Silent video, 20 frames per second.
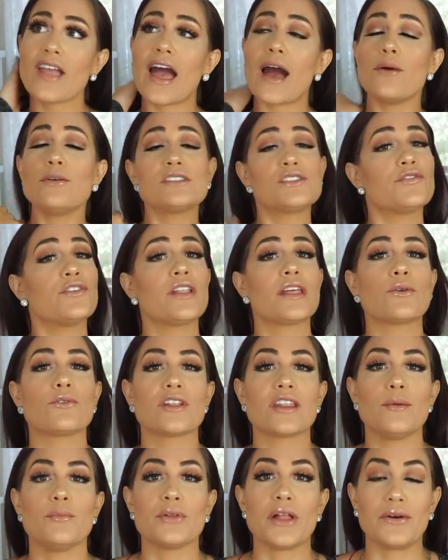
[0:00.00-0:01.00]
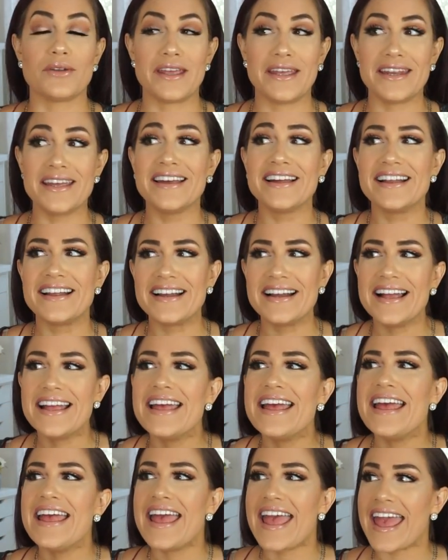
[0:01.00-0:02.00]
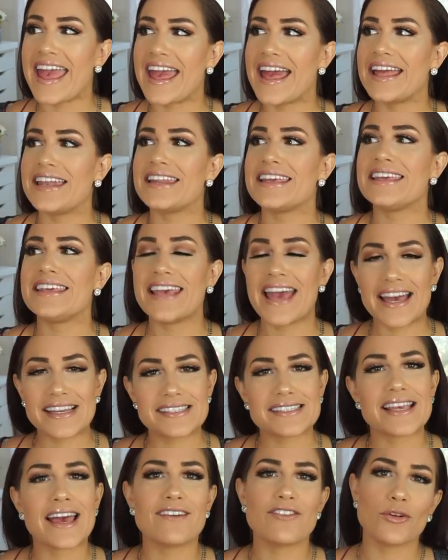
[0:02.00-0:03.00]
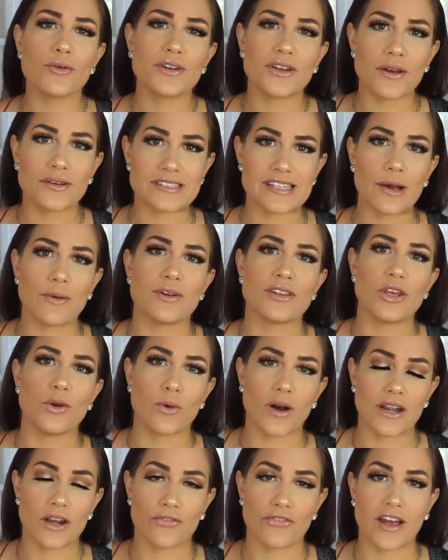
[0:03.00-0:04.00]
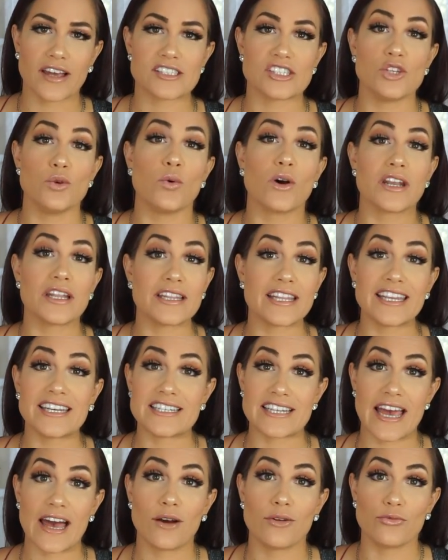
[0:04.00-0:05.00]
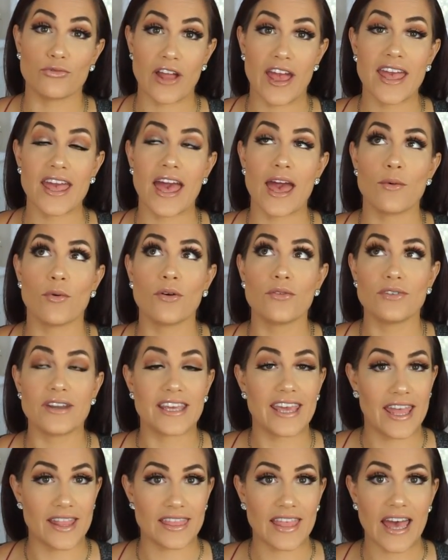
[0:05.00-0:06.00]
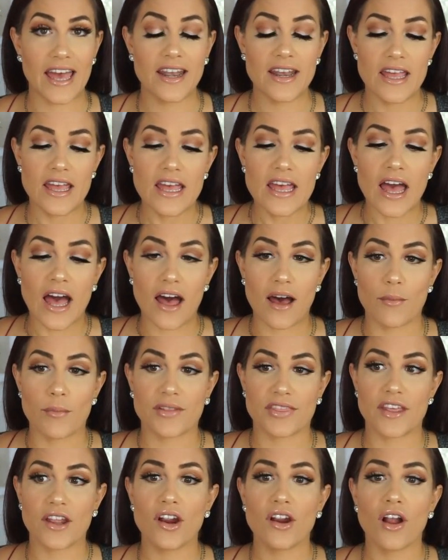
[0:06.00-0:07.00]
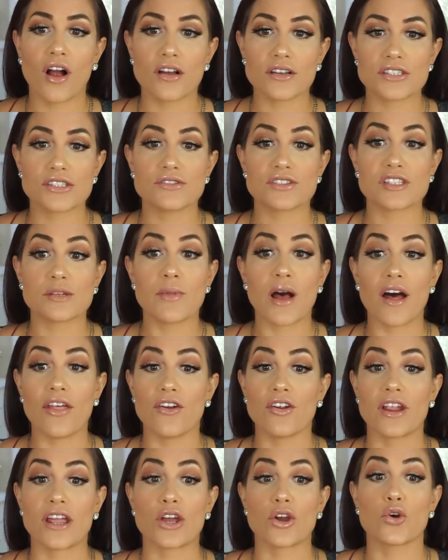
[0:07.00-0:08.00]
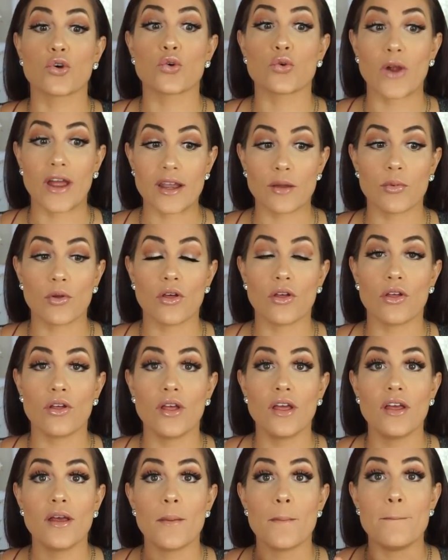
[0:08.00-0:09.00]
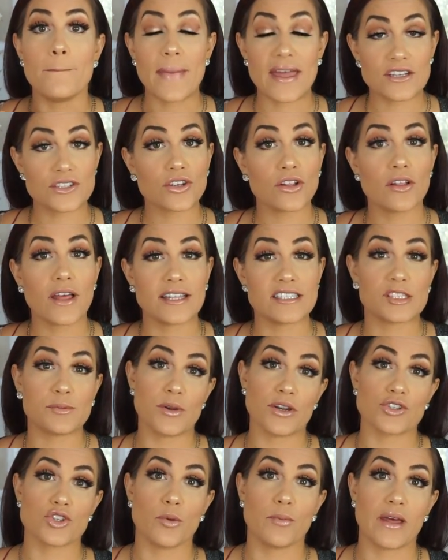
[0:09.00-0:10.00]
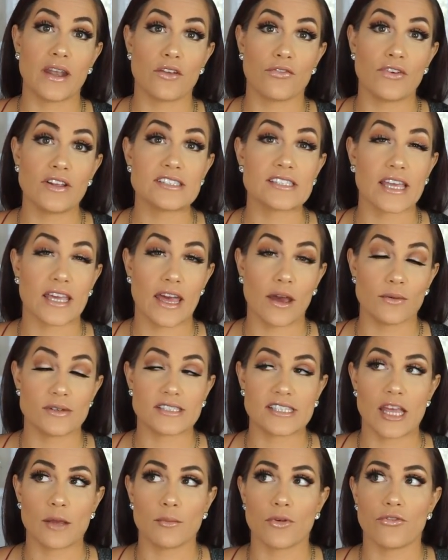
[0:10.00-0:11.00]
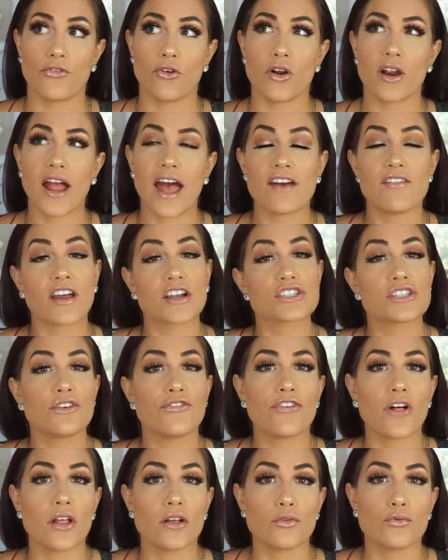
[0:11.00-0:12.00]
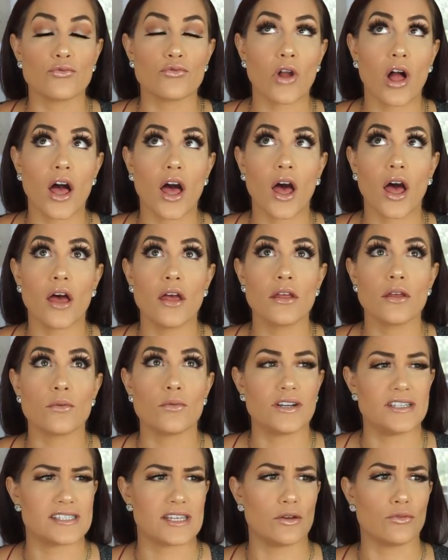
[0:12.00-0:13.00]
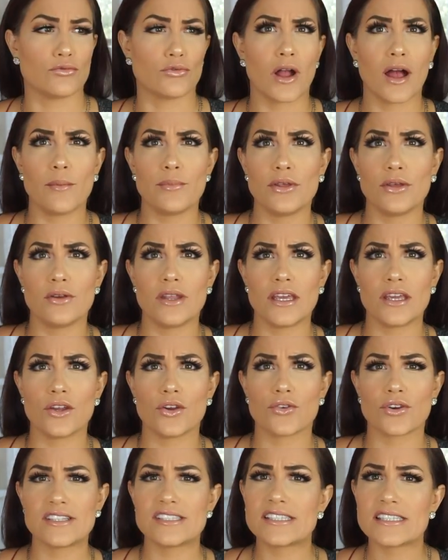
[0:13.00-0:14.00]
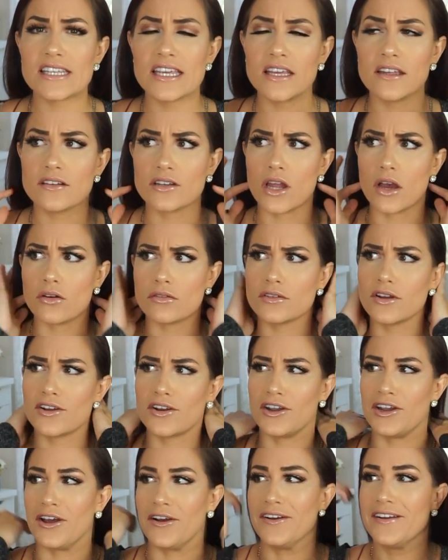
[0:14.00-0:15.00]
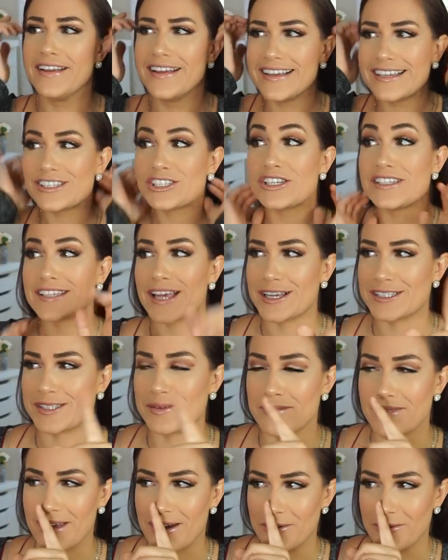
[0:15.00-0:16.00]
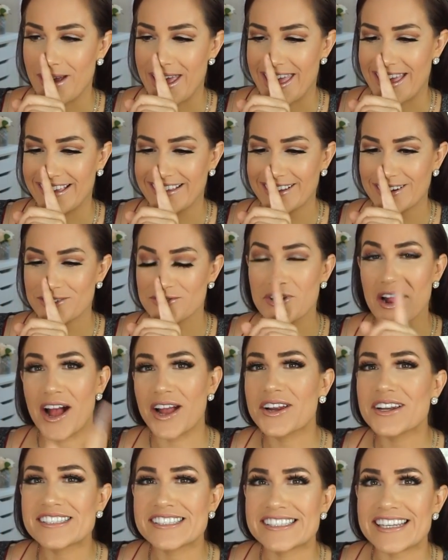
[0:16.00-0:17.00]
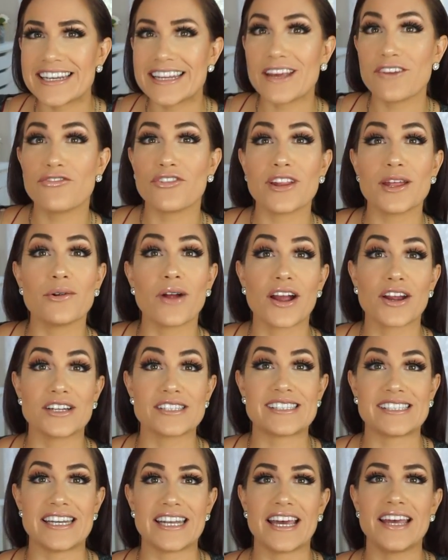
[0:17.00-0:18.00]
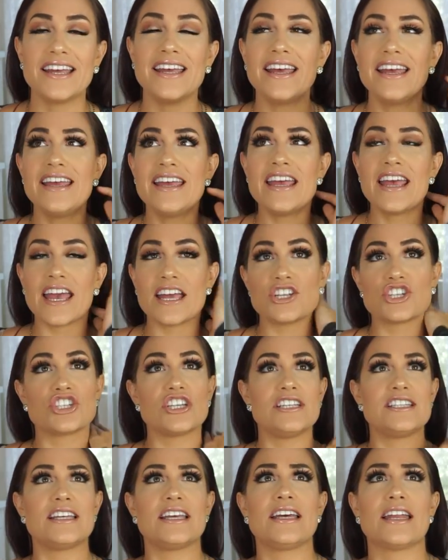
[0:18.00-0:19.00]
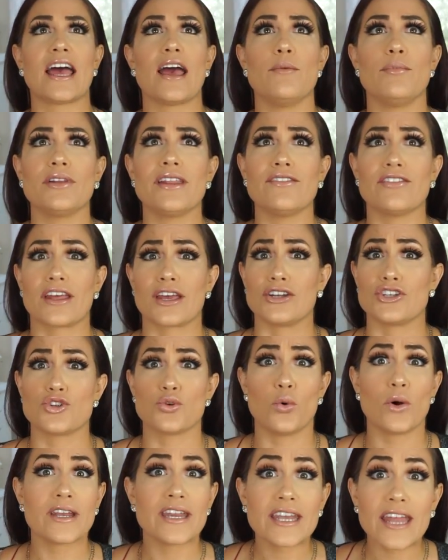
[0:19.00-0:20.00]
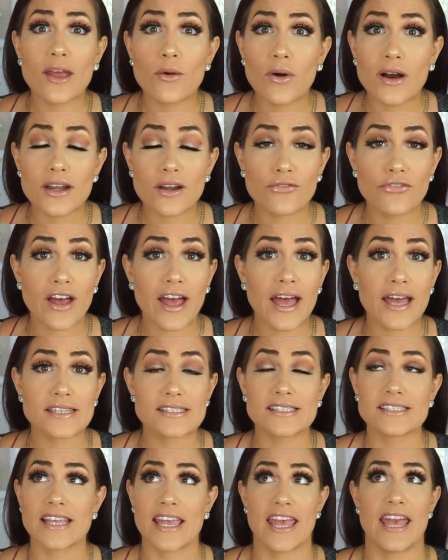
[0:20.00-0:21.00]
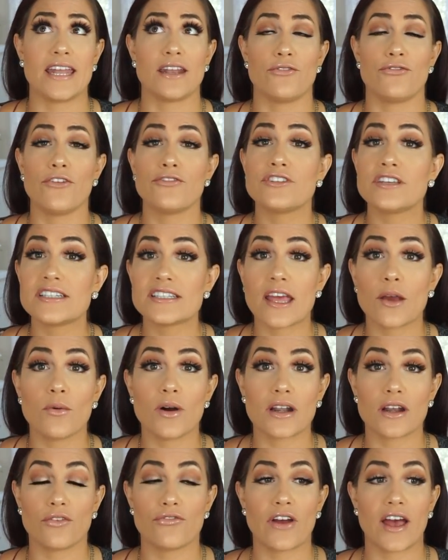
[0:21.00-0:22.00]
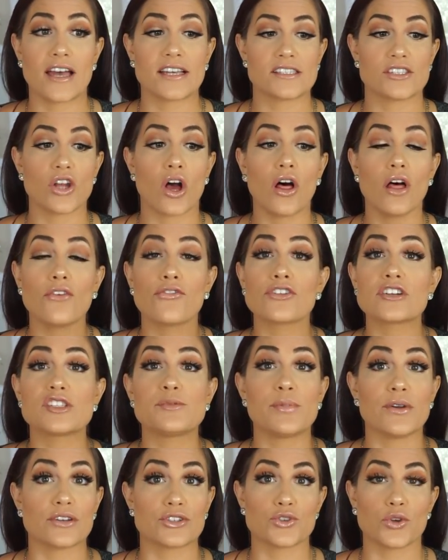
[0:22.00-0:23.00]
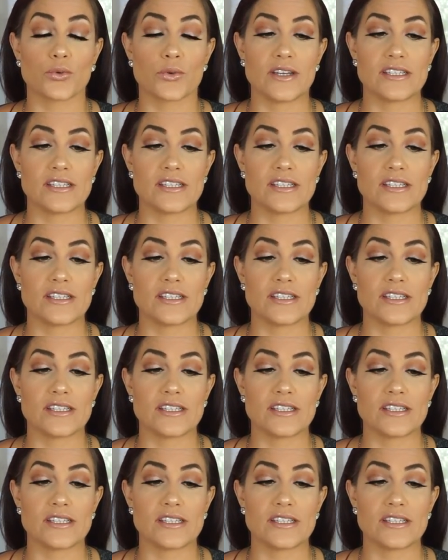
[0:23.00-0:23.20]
I was feeling really bloated. And yes, everyone knows that when you water fast, you wanna lean down, right? I won't negate that. Um, but there are also some other incredible mental and spiritual benefits. Like I was saying before, I've actually followed Raw, what is it? Raw Beauty Christy? No, no, no, no. She's awesome though, wait. Raw Kristina, fully Raw Christina. And she did, I believe, like a 20 day water fast and a 15 day water fast, all for spiritual